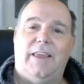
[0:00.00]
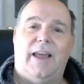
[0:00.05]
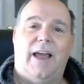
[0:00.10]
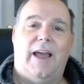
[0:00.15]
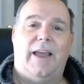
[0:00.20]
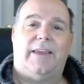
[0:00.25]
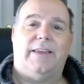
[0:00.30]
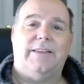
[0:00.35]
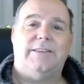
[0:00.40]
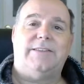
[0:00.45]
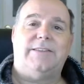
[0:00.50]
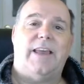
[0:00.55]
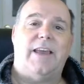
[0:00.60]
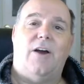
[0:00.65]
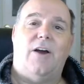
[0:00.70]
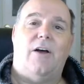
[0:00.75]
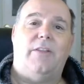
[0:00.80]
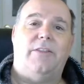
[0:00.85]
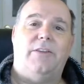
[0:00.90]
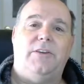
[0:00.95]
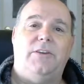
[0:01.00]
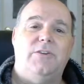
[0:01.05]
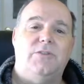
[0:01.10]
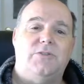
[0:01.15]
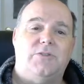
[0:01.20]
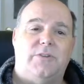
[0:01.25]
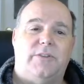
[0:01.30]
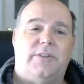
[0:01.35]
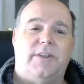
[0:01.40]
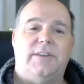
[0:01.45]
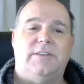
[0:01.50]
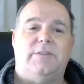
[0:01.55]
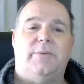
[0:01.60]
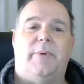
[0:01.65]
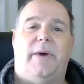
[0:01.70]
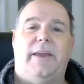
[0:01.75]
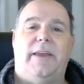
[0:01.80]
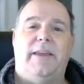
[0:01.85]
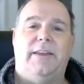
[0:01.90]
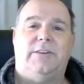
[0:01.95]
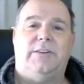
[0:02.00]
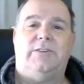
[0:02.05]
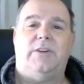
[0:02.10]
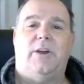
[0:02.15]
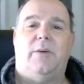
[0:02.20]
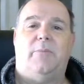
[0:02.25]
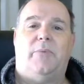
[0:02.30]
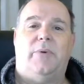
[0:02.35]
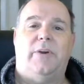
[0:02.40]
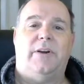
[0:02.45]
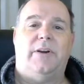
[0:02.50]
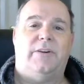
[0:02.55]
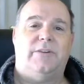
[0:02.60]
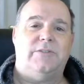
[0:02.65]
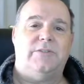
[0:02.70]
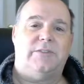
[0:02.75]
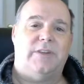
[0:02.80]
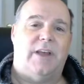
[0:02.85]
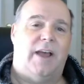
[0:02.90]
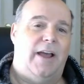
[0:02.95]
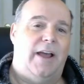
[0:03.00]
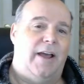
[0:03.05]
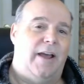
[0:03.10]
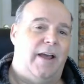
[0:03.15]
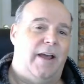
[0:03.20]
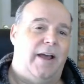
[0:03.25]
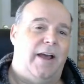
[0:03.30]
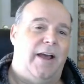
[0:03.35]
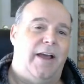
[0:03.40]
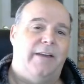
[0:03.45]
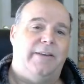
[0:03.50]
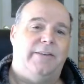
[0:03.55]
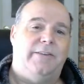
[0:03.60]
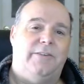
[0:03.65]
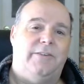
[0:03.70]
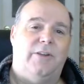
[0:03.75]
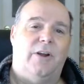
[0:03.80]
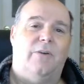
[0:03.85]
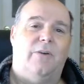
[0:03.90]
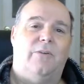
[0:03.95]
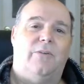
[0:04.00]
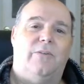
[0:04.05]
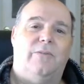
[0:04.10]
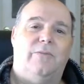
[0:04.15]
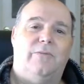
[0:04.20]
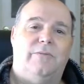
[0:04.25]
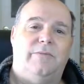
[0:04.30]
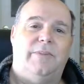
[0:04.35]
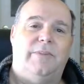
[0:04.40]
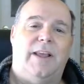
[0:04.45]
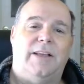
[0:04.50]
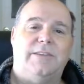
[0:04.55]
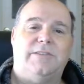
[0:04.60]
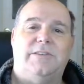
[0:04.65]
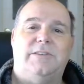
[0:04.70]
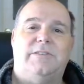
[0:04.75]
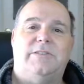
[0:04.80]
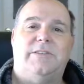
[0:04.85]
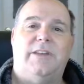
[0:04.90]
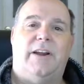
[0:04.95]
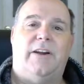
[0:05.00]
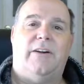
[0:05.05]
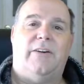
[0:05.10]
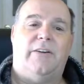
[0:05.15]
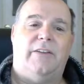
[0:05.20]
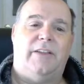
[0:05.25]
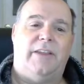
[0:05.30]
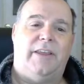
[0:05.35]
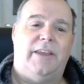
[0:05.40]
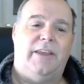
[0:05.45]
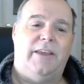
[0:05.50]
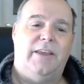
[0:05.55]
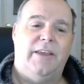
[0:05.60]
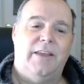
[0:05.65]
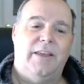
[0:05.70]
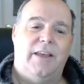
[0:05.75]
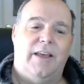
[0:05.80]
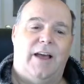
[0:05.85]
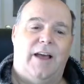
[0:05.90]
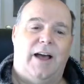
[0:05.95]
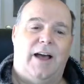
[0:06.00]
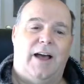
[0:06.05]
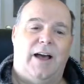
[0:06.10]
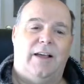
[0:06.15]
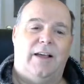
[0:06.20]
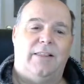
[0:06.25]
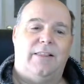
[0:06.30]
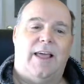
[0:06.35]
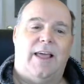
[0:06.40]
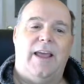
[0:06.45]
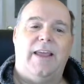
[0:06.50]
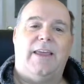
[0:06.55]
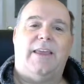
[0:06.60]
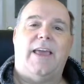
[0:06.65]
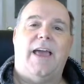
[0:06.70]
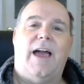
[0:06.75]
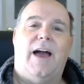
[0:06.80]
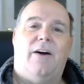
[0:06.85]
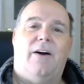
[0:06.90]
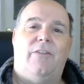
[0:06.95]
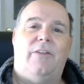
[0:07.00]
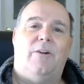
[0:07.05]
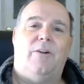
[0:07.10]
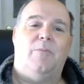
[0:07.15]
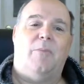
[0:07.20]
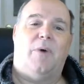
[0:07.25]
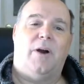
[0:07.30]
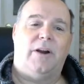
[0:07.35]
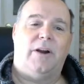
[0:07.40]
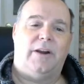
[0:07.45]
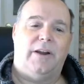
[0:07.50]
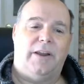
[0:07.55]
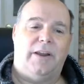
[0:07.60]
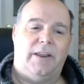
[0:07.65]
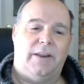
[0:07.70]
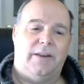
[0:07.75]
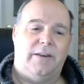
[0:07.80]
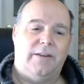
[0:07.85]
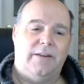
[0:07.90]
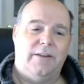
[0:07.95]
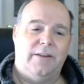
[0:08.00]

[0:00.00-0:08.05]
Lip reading: I can say all the usual things about inkjet printers. I don't necessarily like how they're marketed.